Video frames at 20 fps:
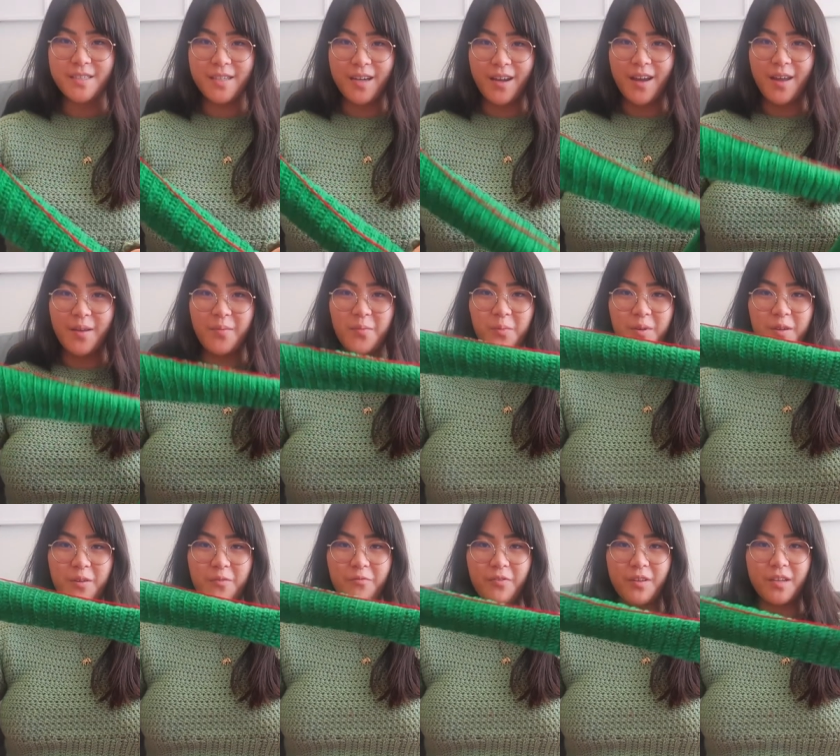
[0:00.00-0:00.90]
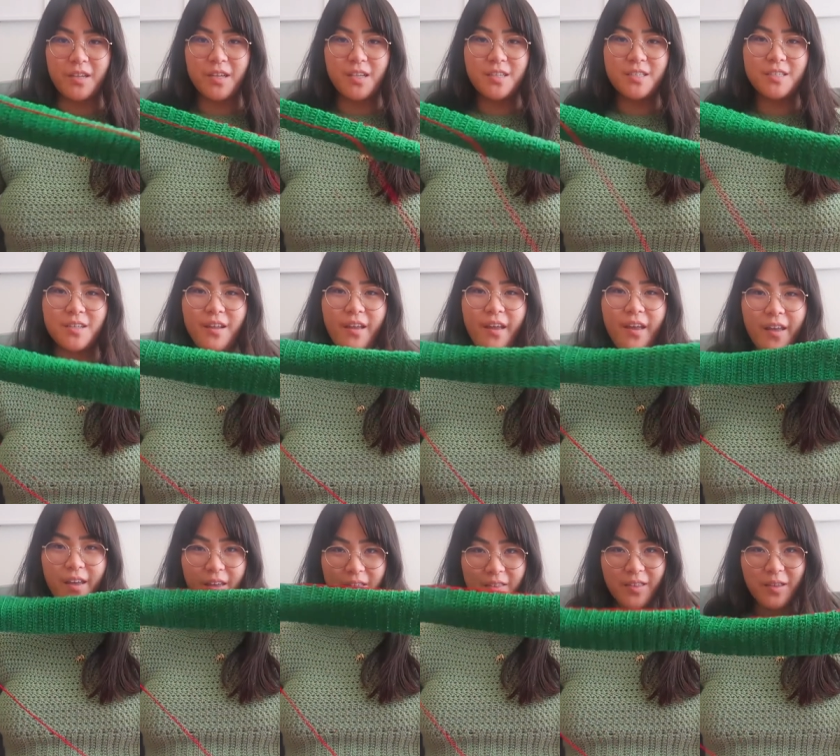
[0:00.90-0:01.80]
time, we have finished
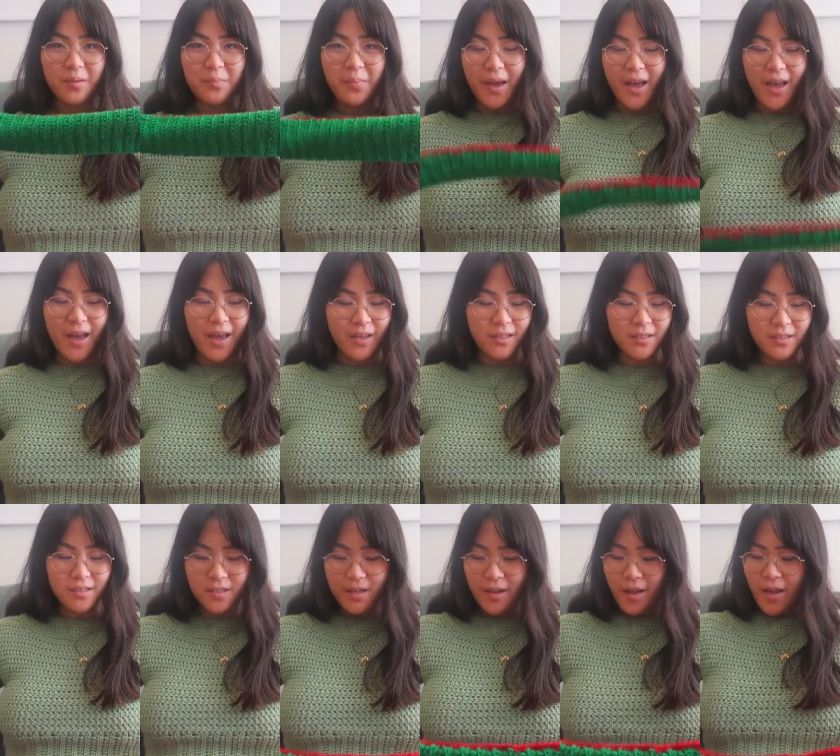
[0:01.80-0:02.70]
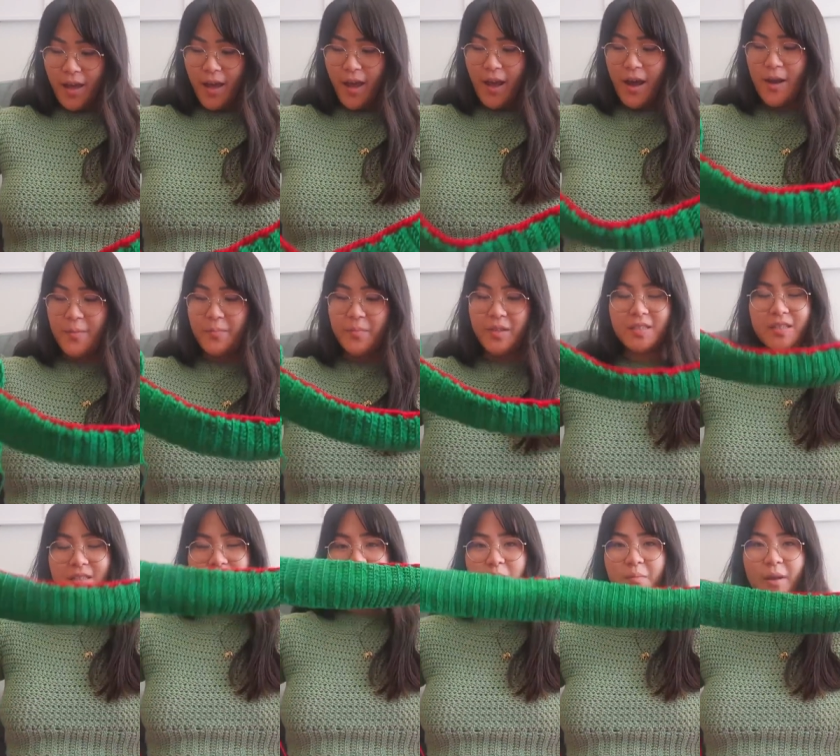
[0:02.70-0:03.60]
the band. Um,
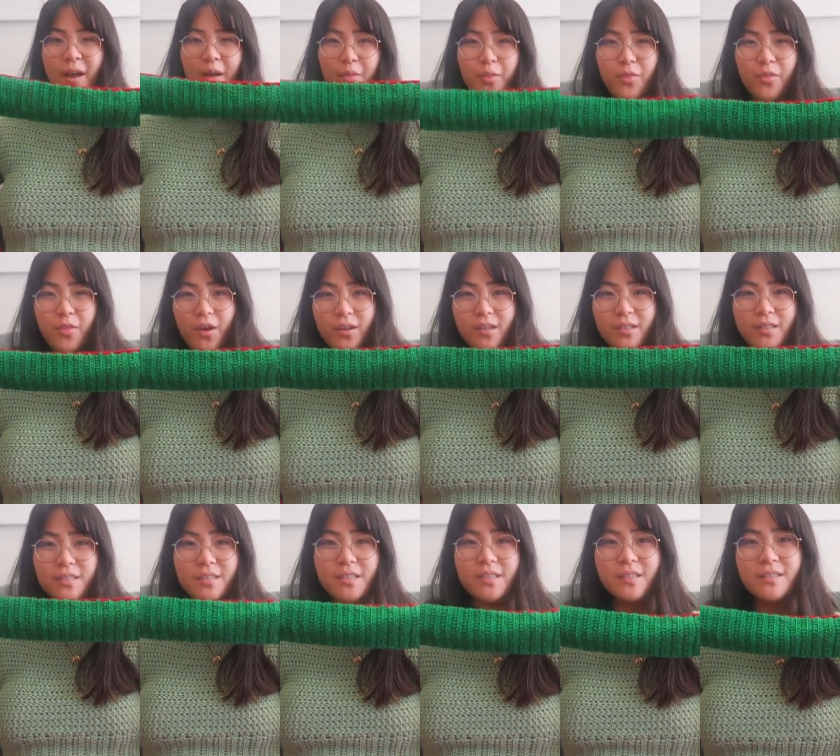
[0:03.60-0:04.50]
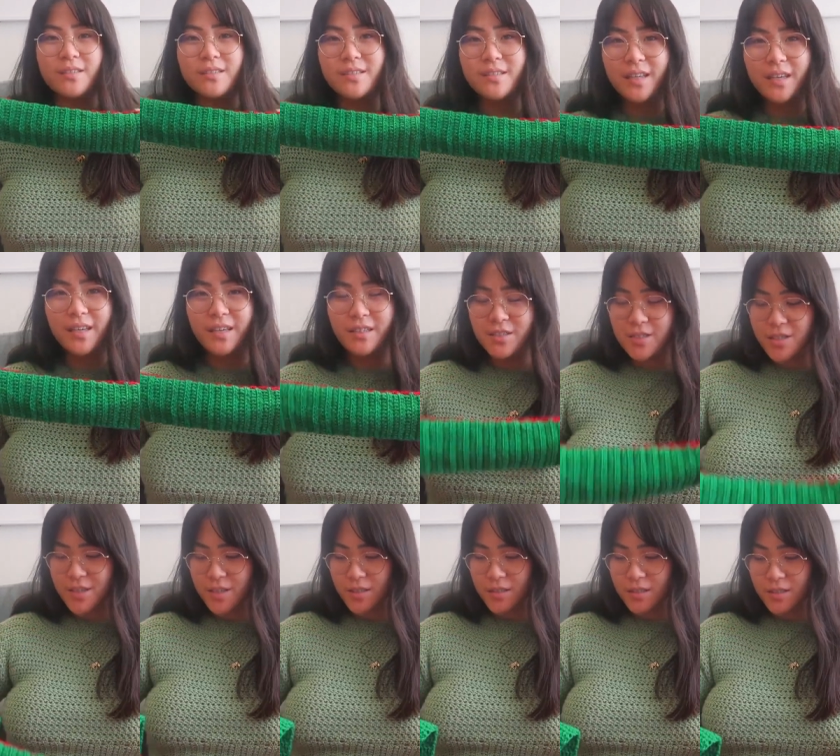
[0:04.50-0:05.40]
this is about thirty-six
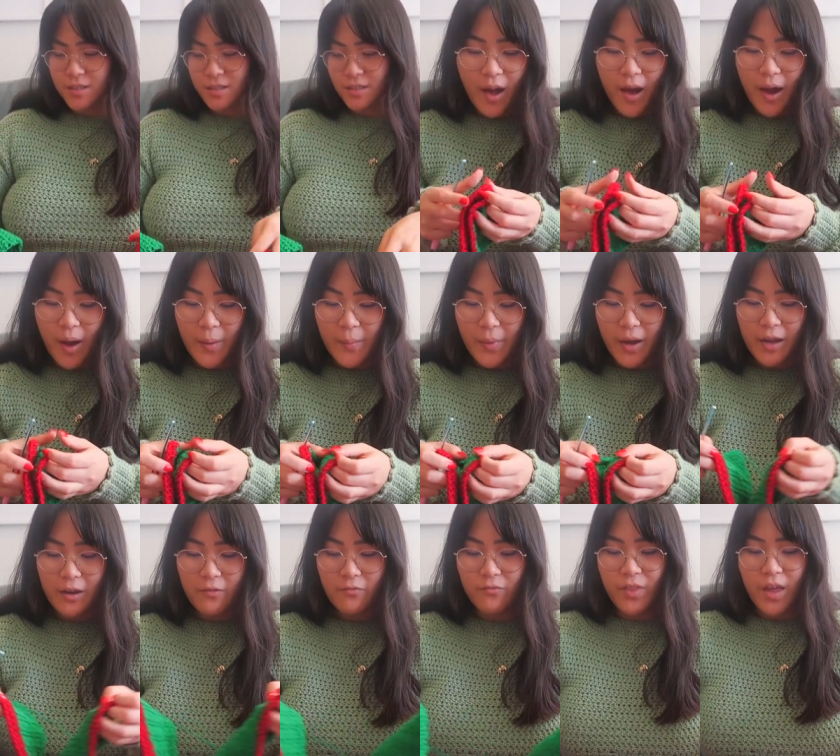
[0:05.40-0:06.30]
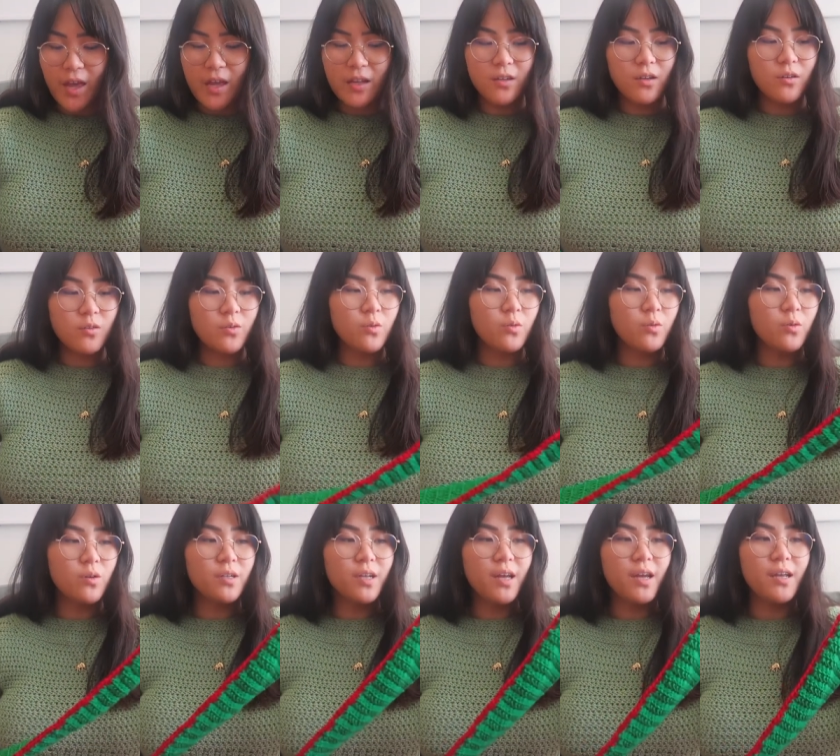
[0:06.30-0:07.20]
inches. Um, I have then
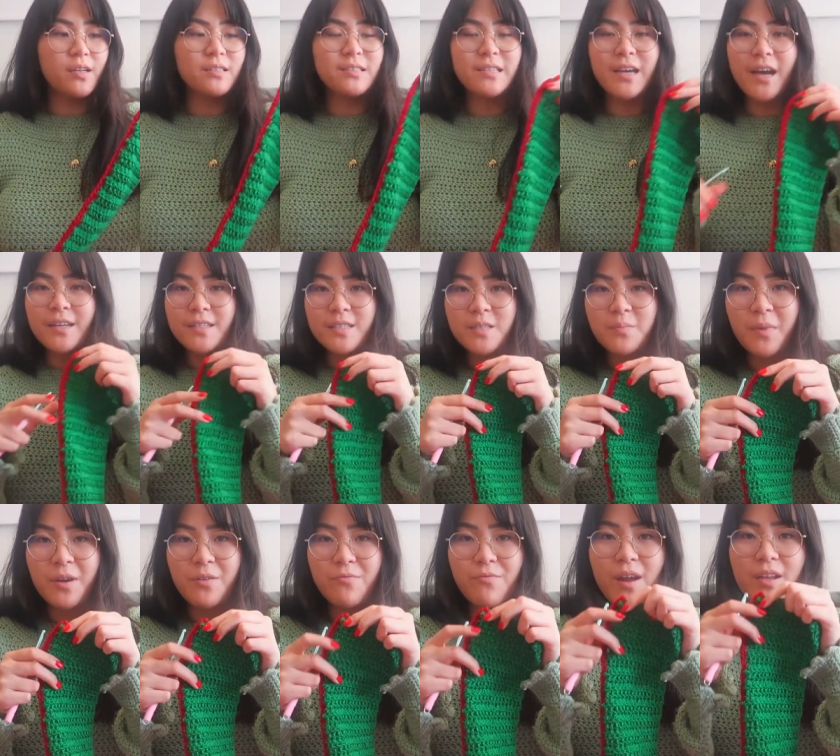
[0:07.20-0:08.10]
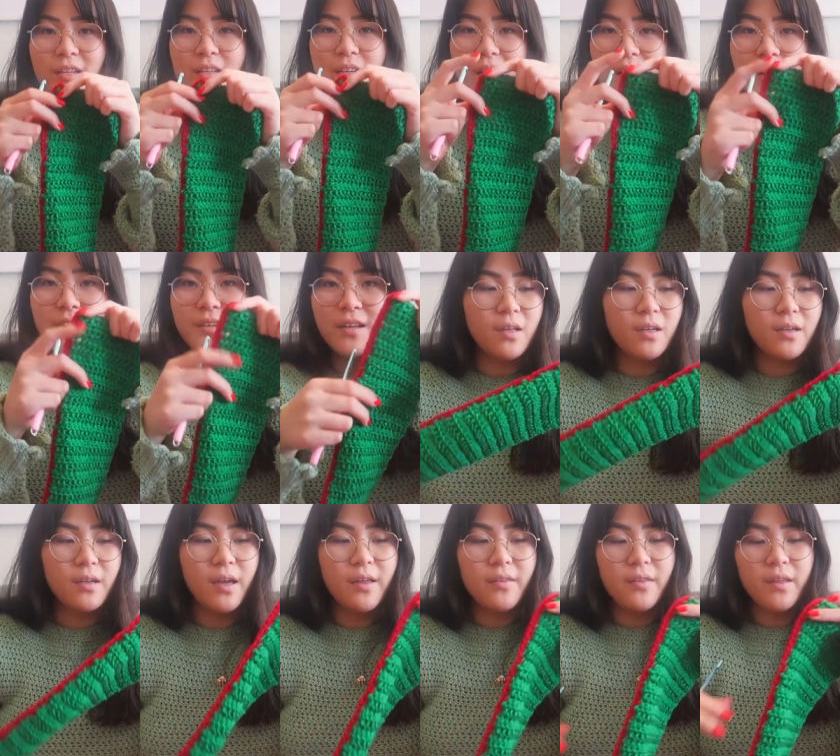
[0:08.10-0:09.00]
gone and attached my red yarn,
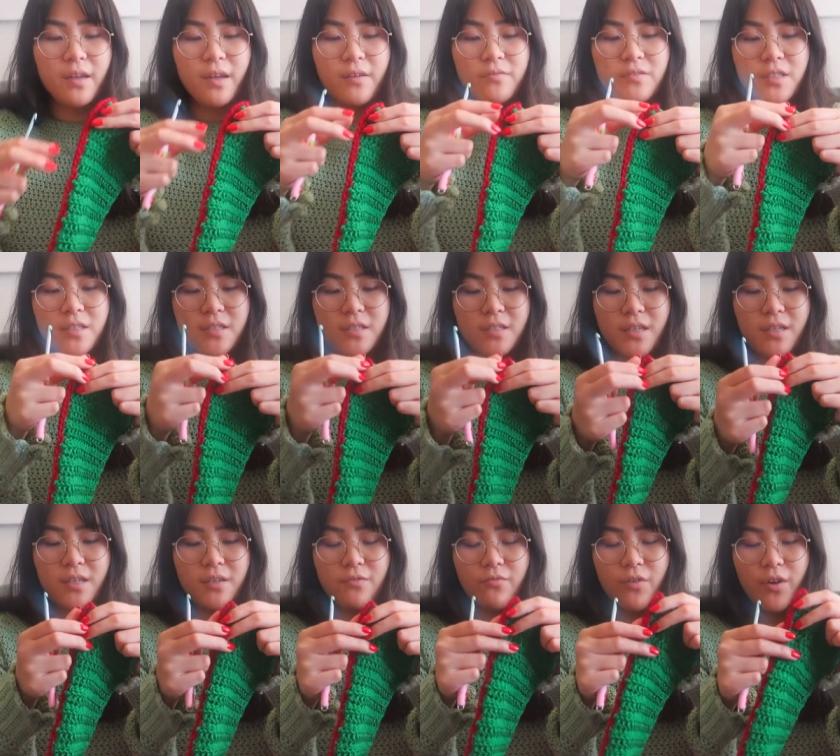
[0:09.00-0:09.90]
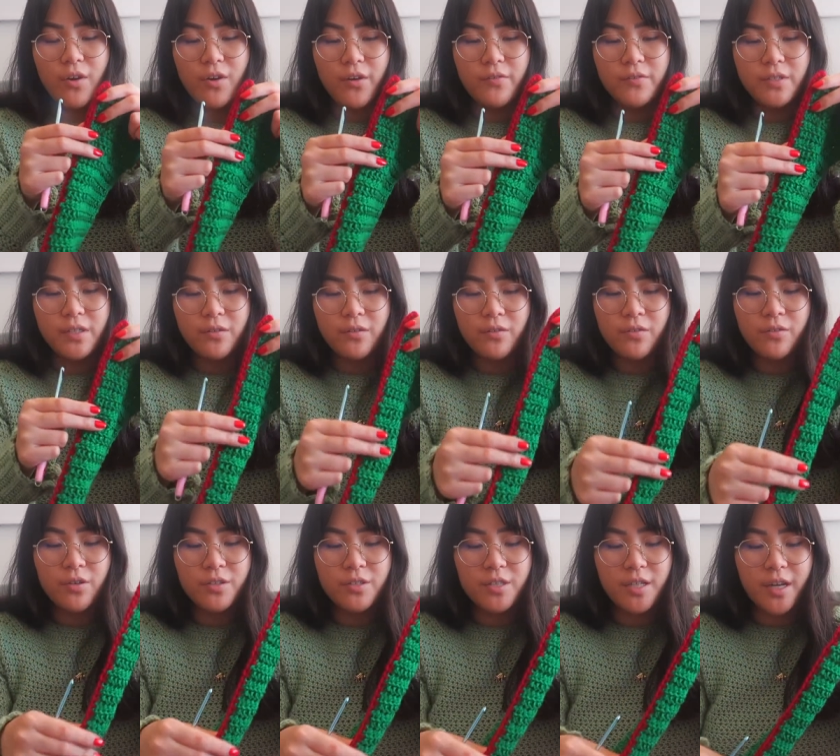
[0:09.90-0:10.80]
and then I've just done a row of single
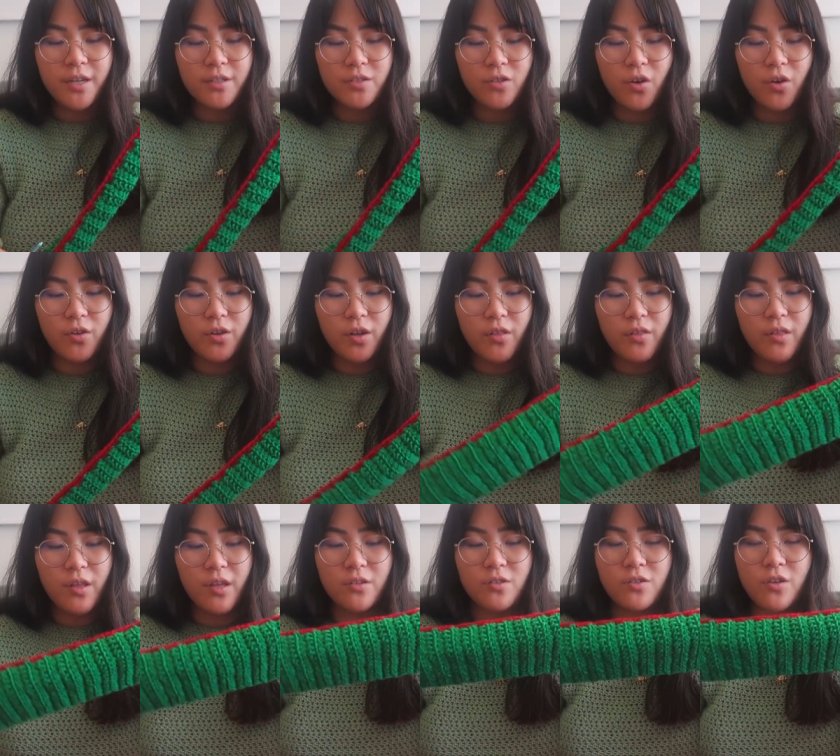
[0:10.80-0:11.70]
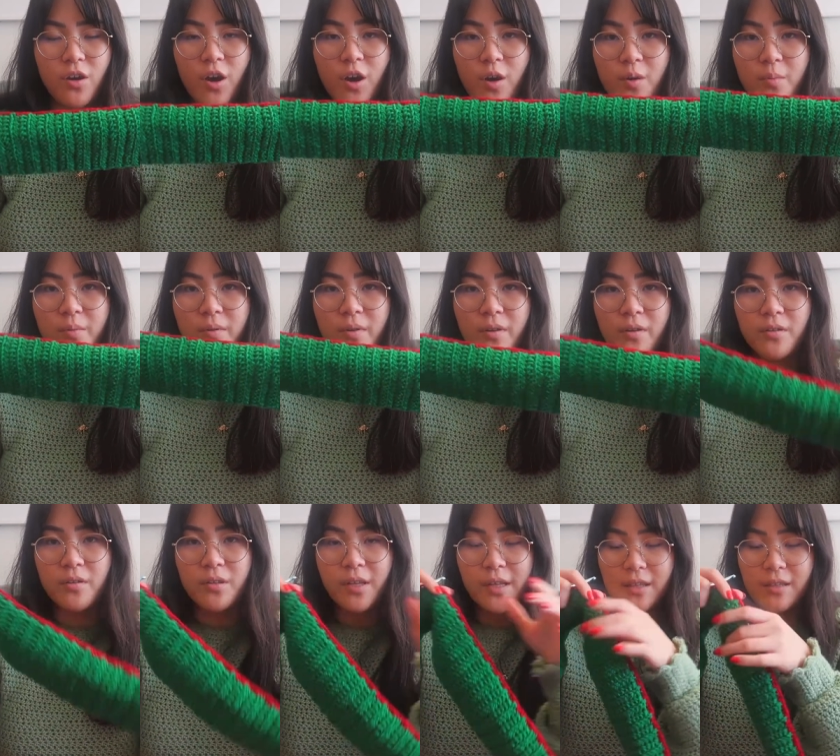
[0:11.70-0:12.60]
crochets on the top,
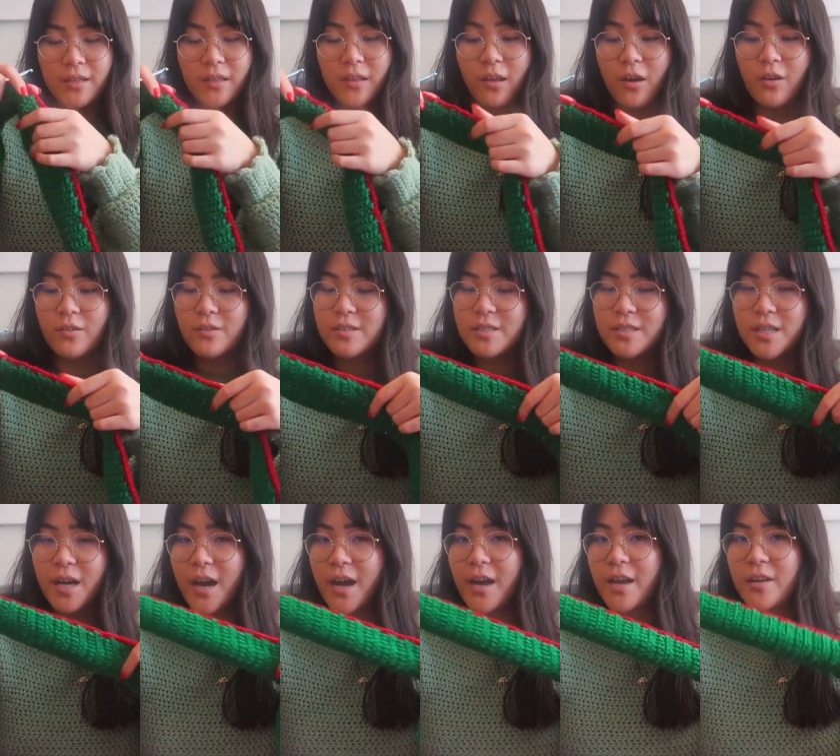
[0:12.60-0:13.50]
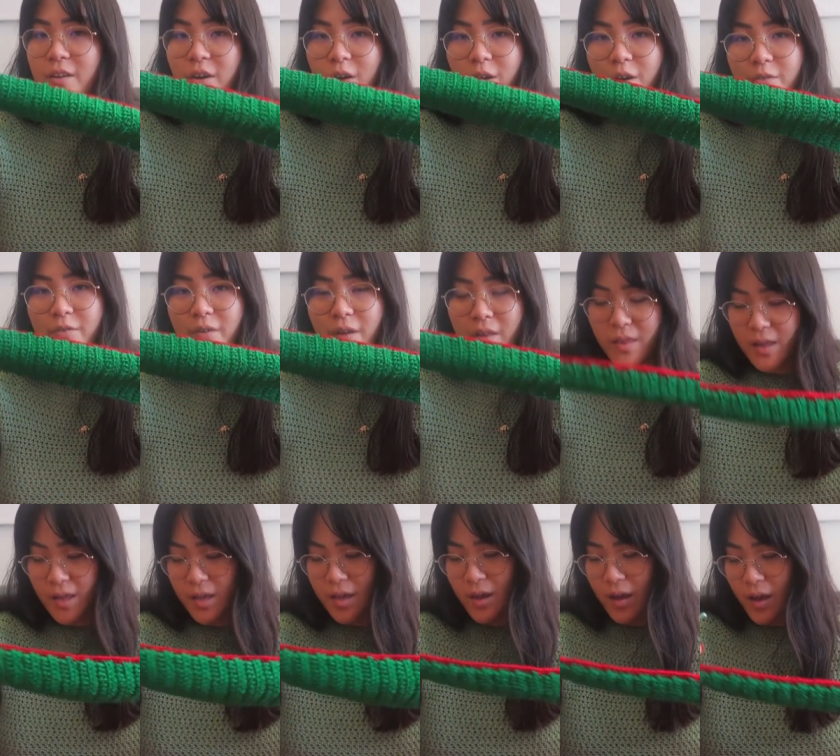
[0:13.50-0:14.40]
or like the long side of
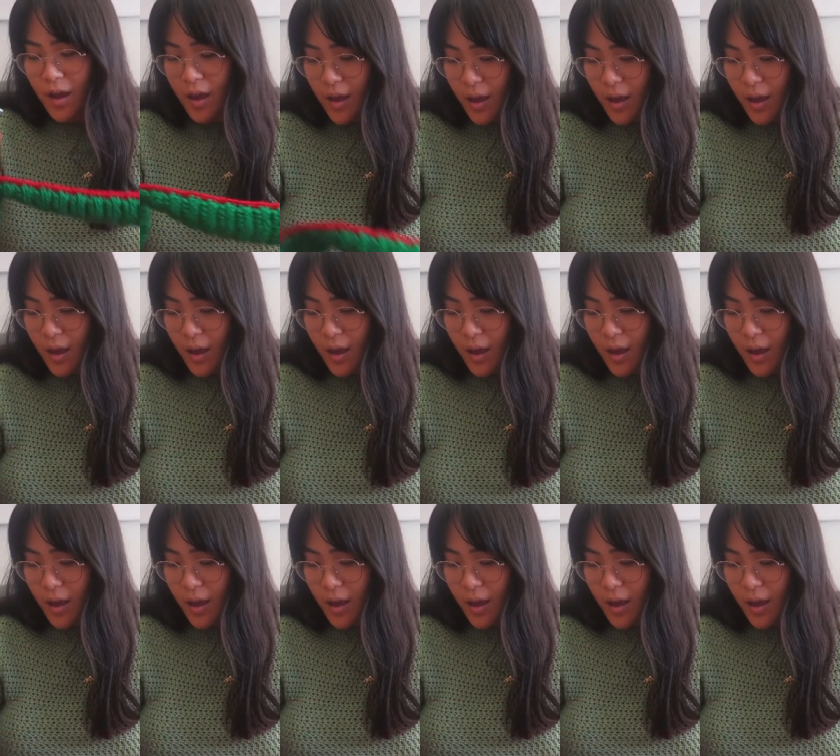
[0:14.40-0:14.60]
the